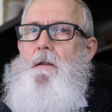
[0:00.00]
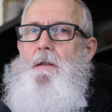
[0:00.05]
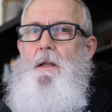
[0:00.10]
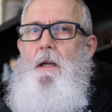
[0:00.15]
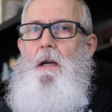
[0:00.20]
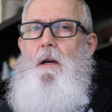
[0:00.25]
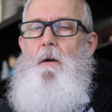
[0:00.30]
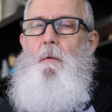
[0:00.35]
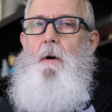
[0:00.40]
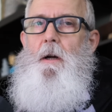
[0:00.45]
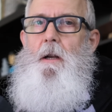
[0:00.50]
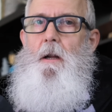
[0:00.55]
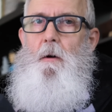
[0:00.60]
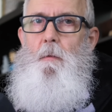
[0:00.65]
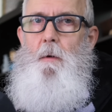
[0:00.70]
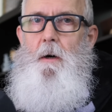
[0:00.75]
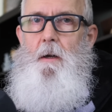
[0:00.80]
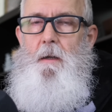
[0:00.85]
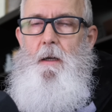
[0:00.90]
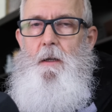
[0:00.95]
Scout
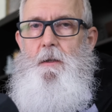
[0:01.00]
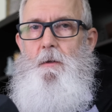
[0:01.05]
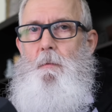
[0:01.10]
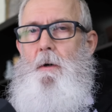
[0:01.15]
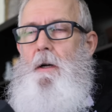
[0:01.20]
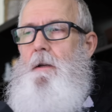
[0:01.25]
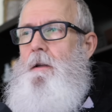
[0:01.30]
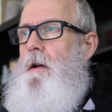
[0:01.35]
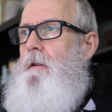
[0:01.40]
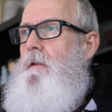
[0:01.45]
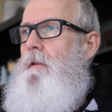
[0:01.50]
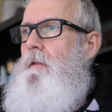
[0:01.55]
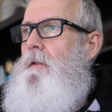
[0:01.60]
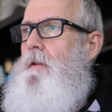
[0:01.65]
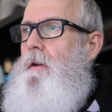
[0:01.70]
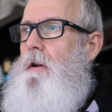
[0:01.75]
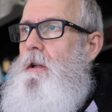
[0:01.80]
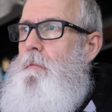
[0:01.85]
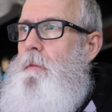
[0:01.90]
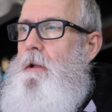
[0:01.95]
101 has a
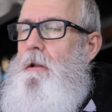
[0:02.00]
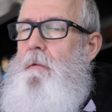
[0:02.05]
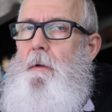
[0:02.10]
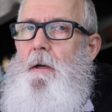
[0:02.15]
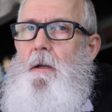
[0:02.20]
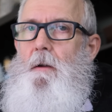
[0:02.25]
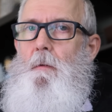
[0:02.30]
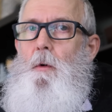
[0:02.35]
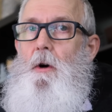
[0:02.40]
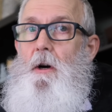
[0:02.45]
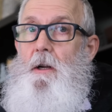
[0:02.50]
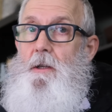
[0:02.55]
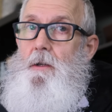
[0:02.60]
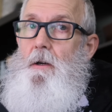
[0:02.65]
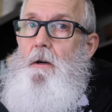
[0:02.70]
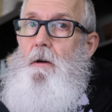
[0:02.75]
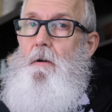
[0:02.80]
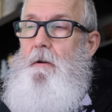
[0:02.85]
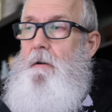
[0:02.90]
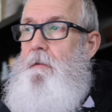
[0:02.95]
130mm wide
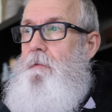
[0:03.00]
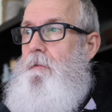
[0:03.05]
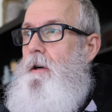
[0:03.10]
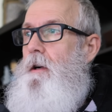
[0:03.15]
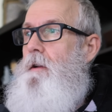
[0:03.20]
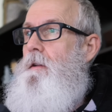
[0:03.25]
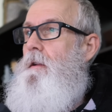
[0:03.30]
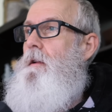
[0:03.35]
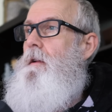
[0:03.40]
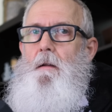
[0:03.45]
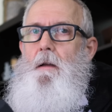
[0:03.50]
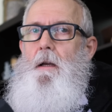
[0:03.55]
tyre on the front